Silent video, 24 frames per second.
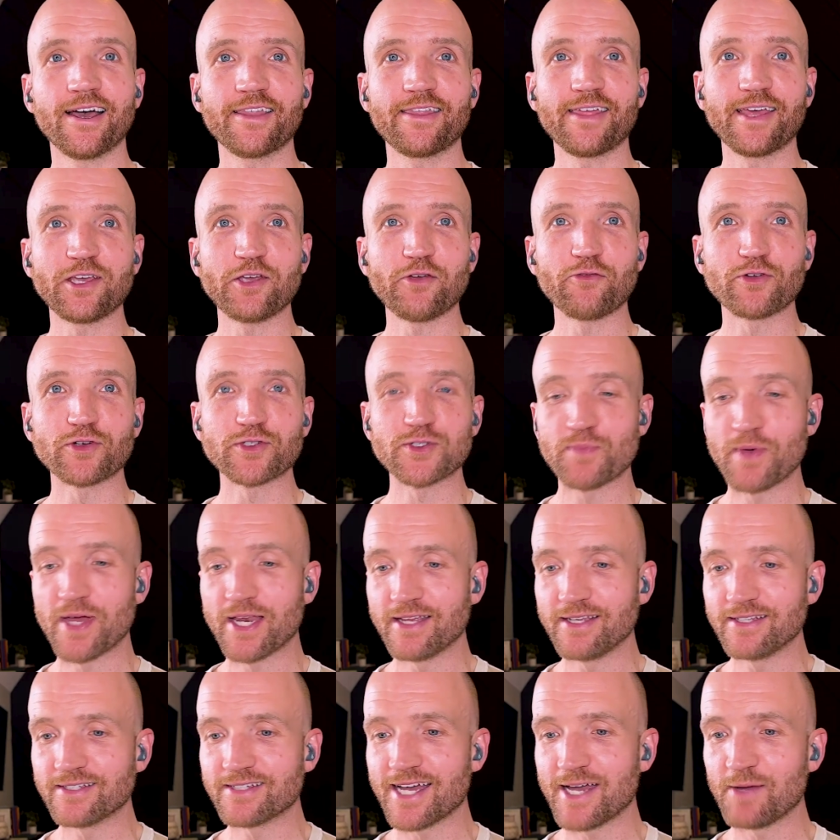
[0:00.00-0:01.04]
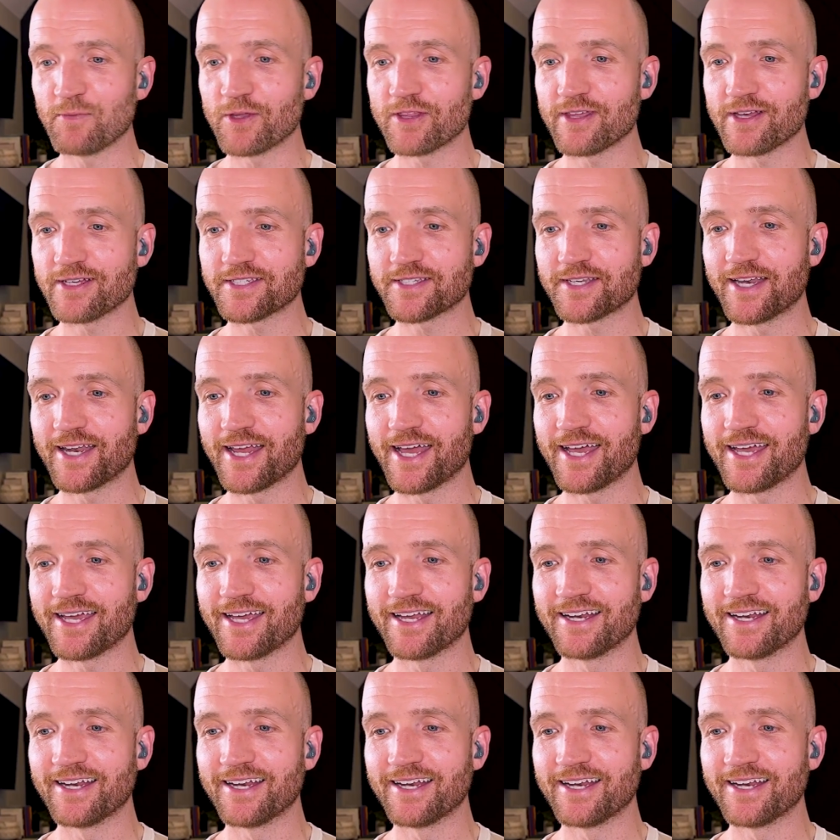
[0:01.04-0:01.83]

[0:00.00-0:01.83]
thank you for spending time with us today,